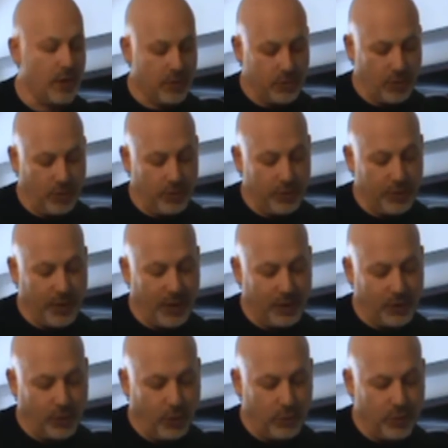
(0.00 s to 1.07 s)
So you got a
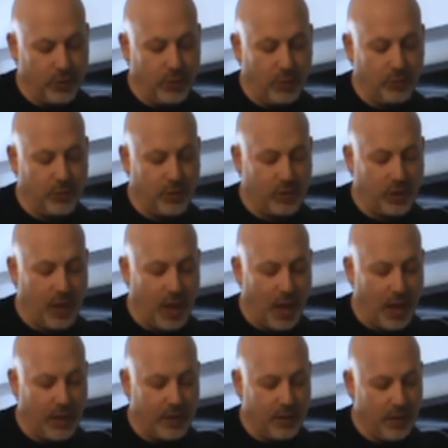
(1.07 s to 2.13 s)
ghost note
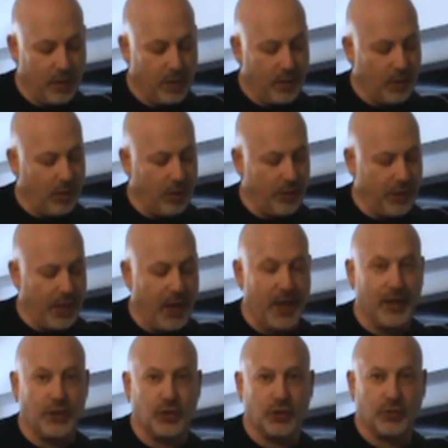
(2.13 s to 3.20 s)
slide on the
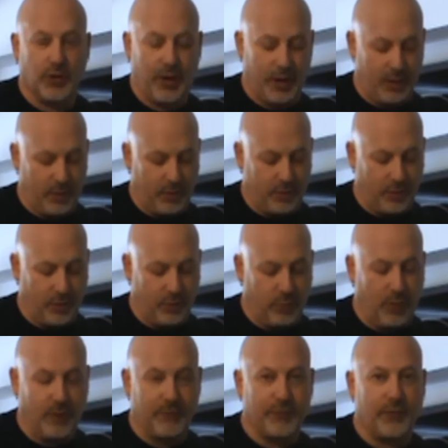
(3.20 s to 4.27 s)
A string to the
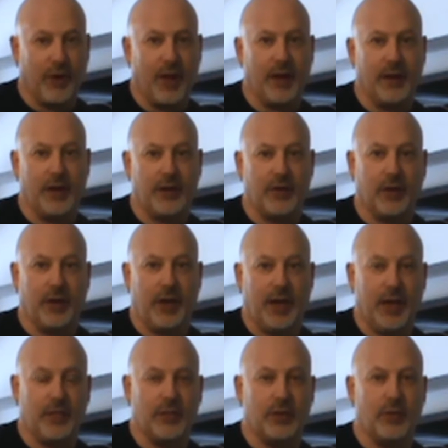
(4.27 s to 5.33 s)
12th fret, and then you're going to
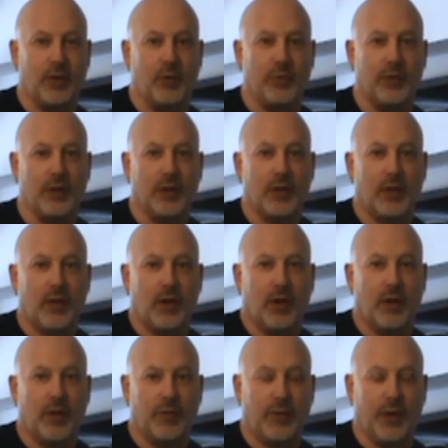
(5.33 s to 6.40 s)
hit the note,
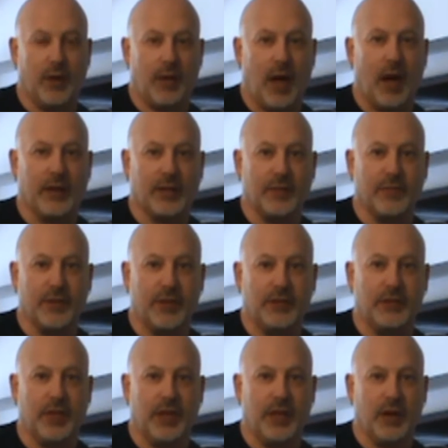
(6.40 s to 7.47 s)
the octave of the
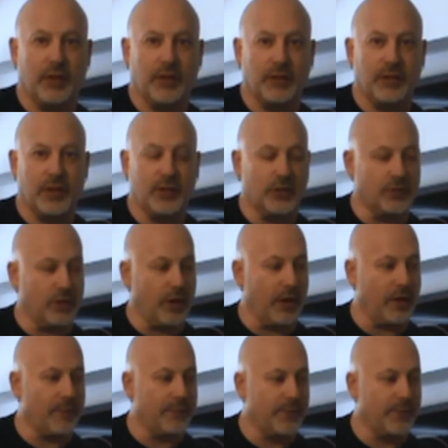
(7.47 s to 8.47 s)
D on the D string,